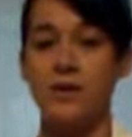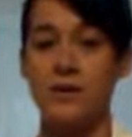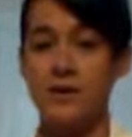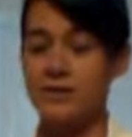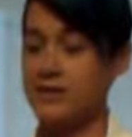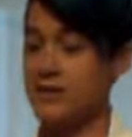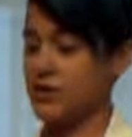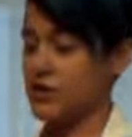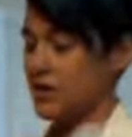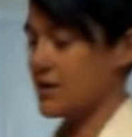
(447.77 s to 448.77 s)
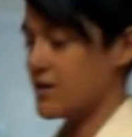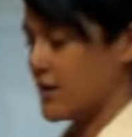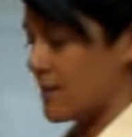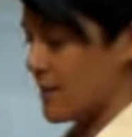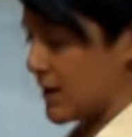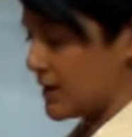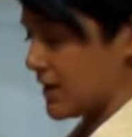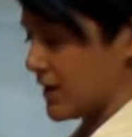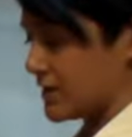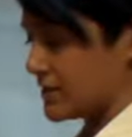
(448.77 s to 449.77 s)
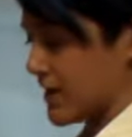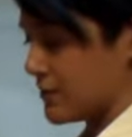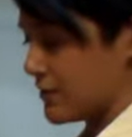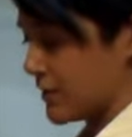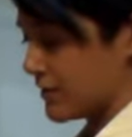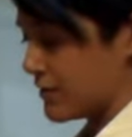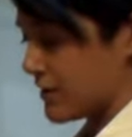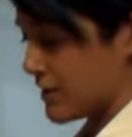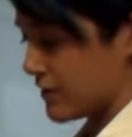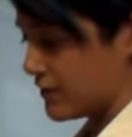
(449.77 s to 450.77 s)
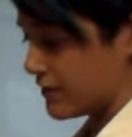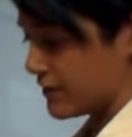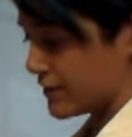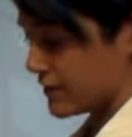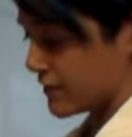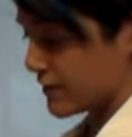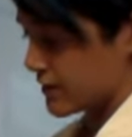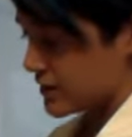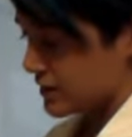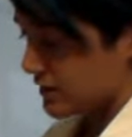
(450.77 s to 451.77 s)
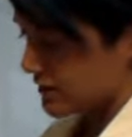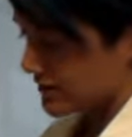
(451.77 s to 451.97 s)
section our mannequin down the middle of this